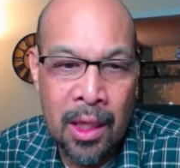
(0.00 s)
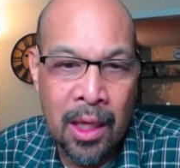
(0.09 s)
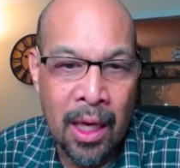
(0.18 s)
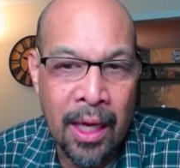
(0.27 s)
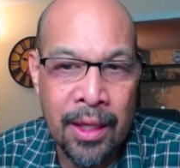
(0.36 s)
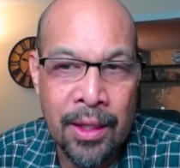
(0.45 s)

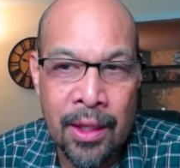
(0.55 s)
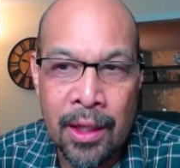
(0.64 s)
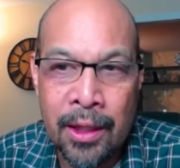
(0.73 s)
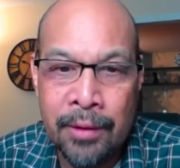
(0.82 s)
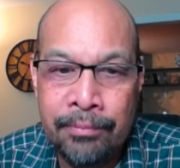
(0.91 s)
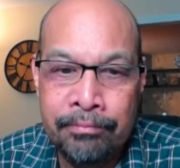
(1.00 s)
And
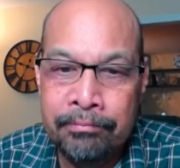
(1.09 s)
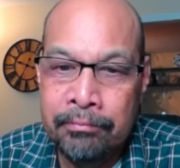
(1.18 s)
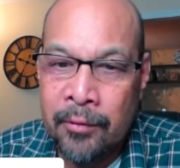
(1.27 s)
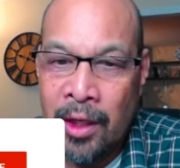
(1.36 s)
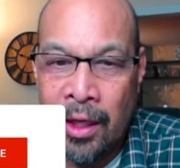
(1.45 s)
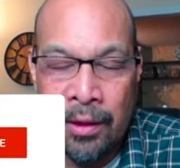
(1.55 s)
uh,
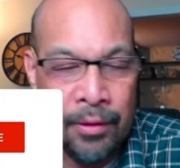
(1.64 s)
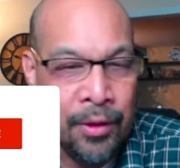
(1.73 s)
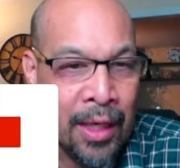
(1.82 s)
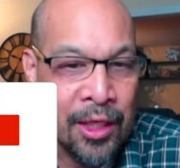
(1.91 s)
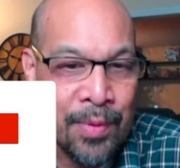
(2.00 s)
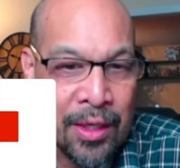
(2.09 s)
it, you
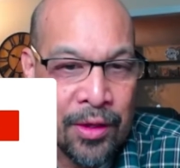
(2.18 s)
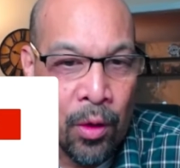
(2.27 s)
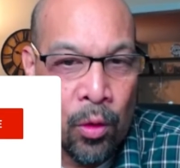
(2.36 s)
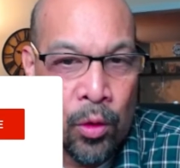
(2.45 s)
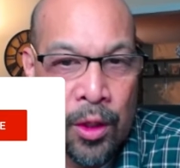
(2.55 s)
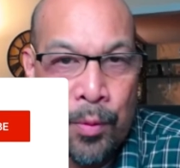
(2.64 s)
guys make the
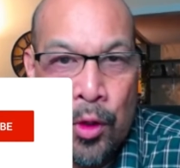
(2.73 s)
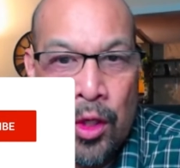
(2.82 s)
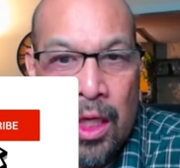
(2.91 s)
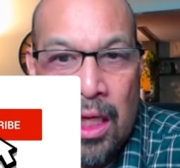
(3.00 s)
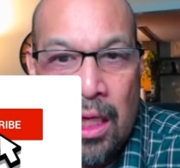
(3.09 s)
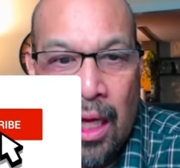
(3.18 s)
whole
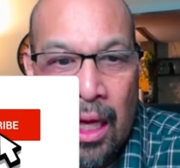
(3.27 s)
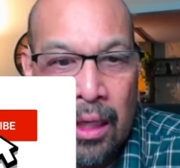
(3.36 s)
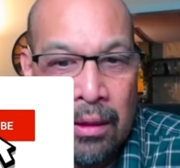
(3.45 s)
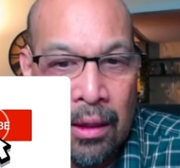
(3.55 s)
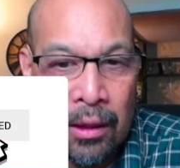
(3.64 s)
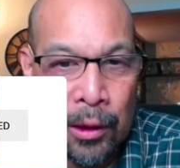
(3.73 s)
community
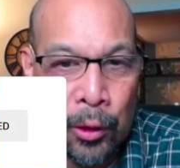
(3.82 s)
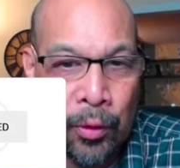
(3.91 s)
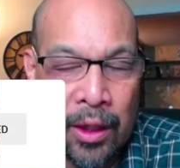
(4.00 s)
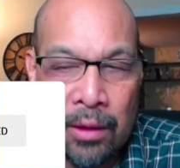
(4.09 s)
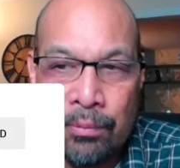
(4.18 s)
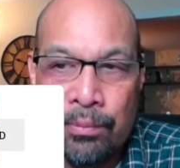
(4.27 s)
and uh,
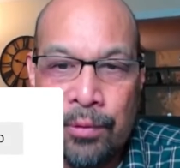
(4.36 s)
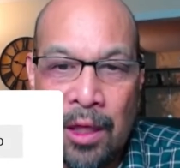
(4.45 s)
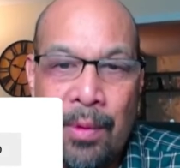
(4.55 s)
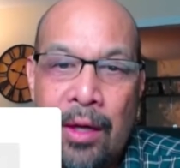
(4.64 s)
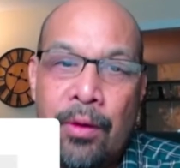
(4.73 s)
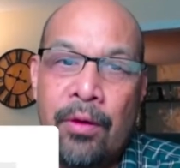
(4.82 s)
learning
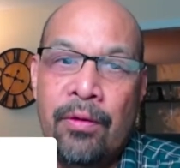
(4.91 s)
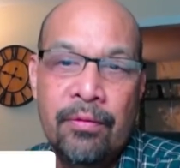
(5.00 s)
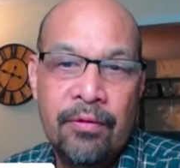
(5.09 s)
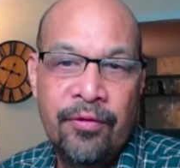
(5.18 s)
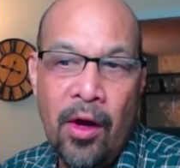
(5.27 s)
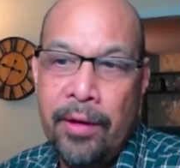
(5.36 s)
Playmaker
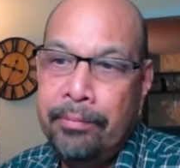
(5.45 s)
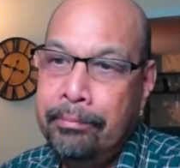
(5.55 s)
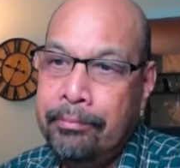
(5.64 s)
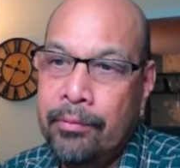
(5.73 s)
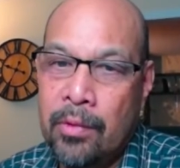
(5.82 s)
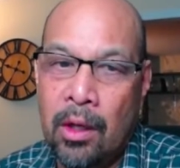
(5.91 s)
fun.
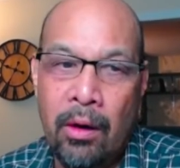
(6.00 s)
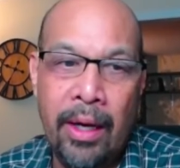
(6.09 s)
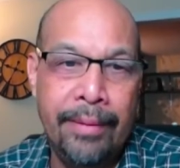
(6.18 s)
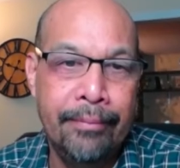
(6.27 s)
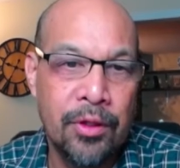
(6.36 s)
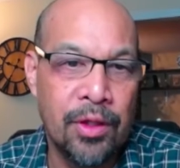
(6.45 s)
All
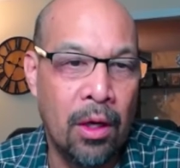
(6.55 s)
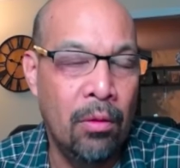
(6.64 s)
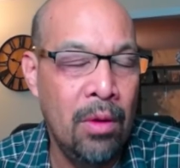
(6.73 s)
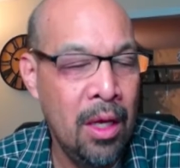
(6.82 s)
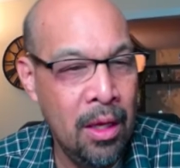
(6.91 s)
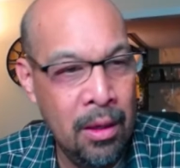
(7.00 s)
right, so
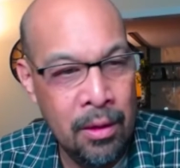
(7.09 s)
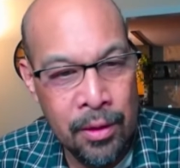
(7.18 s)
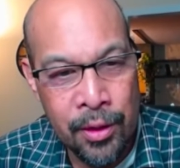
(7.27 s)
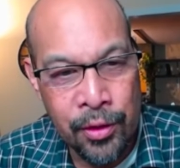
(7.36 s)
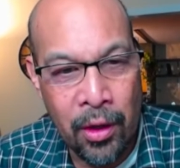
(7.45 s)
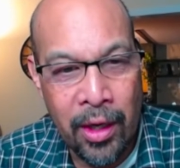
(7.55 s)

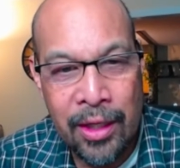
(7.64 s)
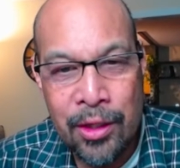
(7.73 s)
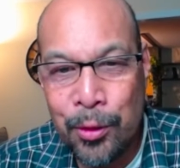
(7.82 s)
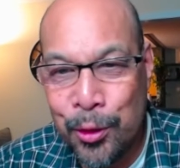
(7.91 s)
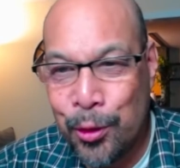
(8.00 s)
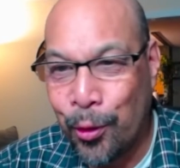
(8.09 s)
sorry, no
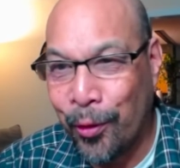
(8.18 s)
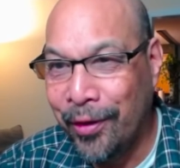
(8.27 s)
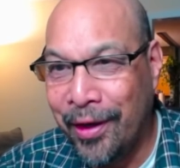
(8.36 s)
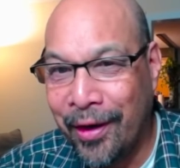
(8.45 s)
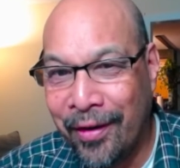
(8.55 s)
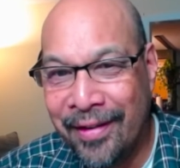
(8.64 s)
tutorial
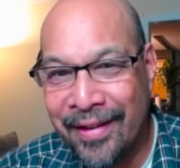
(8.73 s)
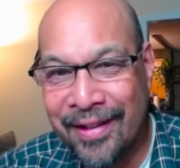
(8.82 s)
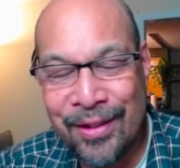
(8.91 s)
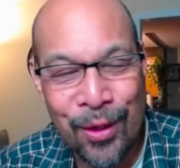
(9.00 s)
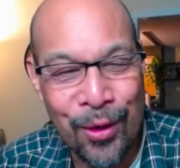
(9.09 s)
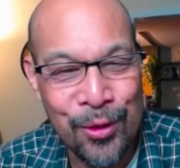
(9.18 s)
here. I
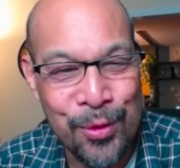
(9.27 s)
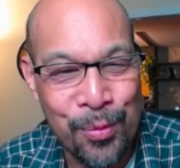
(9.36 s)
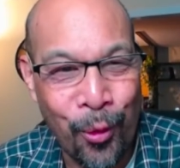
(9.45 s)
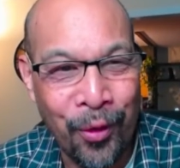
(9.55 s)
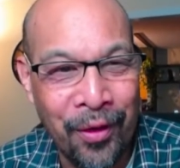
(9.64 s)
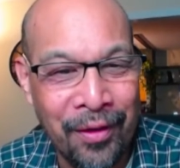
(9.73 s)
just thought it was
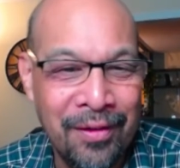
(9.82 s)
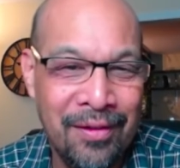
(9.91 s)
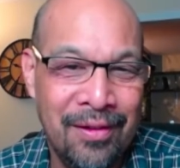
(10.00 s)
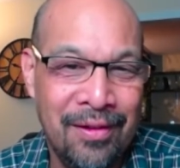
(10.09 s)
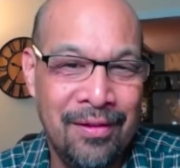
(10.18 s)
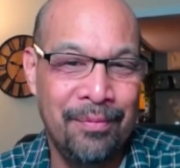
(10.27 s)
important.
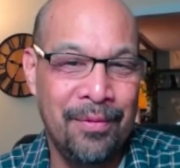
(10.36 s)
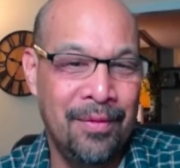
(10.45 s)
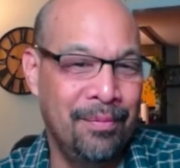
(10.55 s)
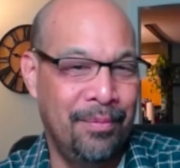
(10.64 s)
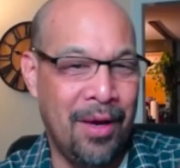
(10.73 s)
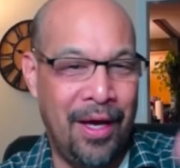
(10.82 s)

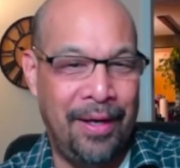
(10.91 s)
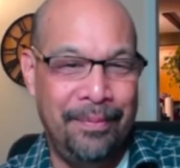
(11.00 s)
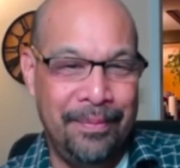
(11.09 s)
Bye.